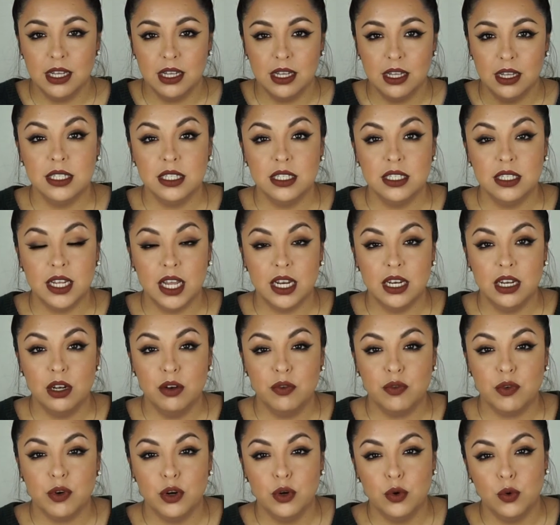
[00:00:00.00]
It's
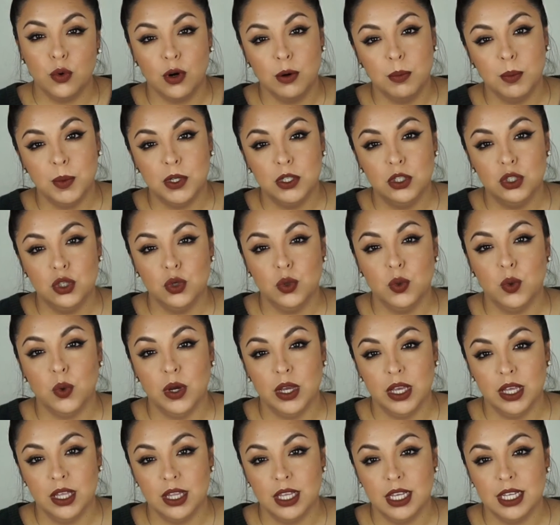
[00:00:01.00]
intended for normal to
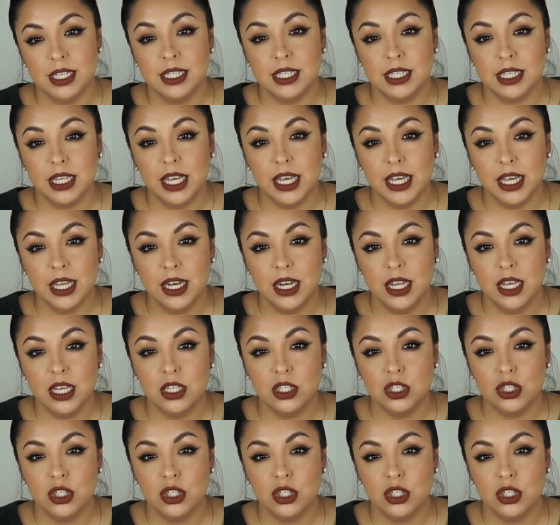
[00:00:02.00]
oily skin,